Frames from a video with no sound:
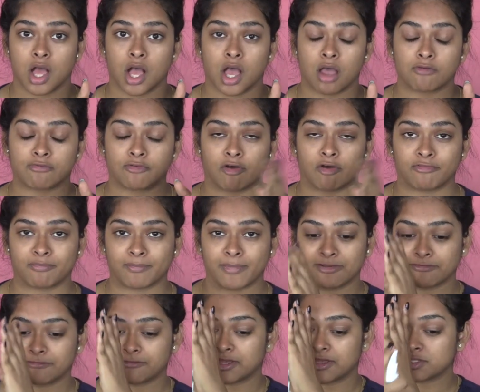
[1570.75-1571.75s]
half of
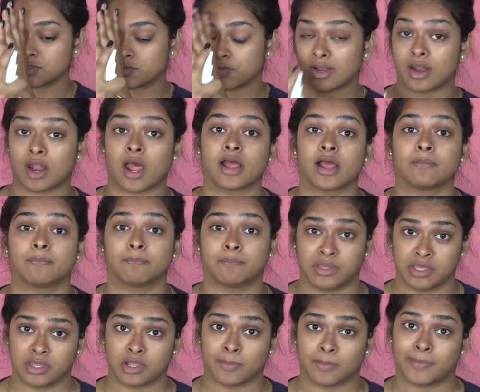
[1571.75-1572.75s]
my face where I'll
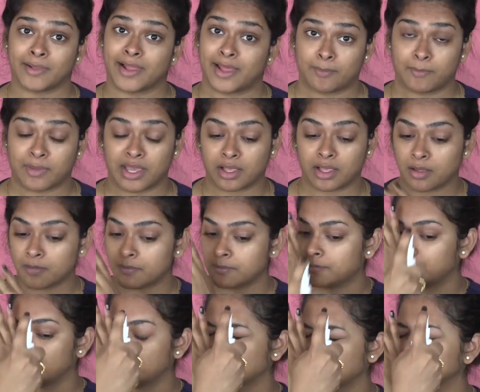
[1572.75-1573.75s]
be applying makeup.